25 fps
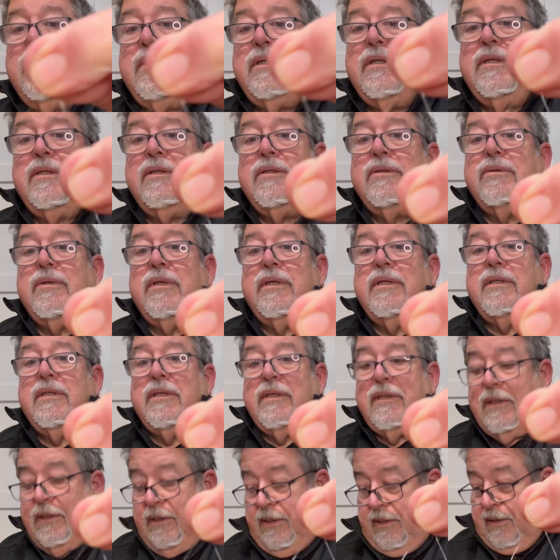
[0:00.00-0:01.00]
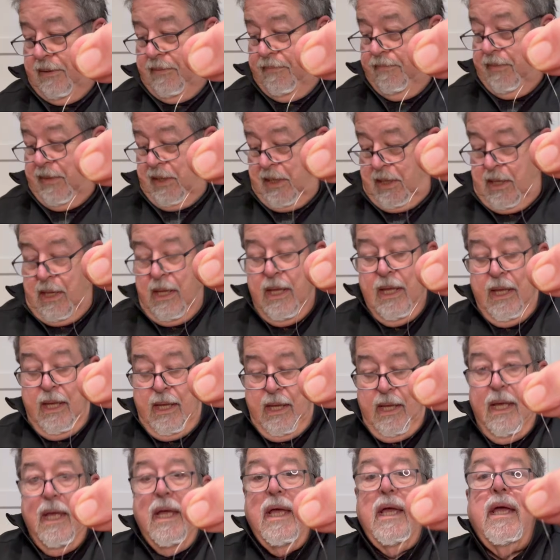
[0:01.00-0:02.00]
it is right there.
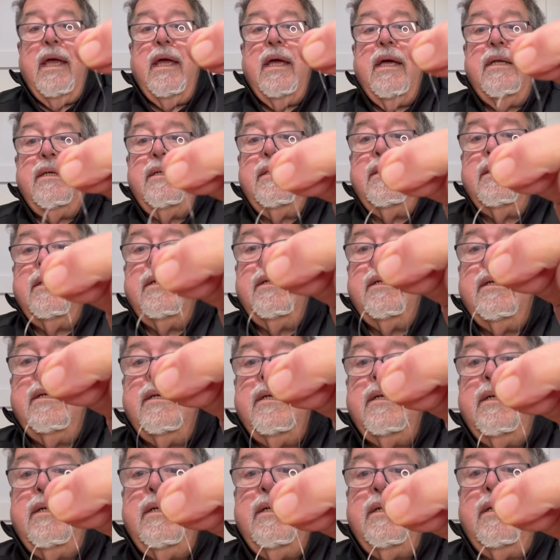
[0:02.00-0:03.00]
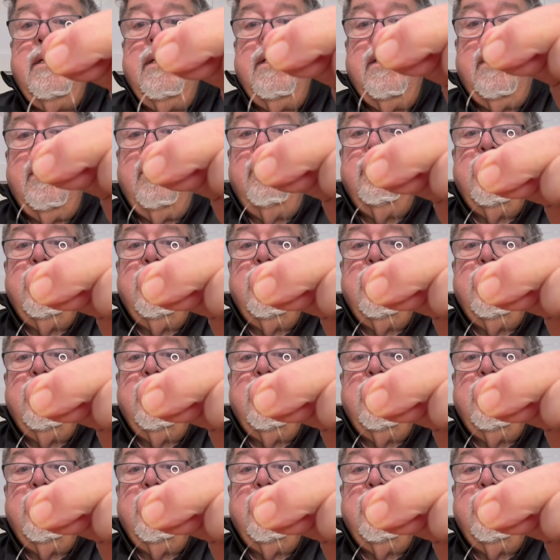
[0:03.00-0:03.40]
And I'm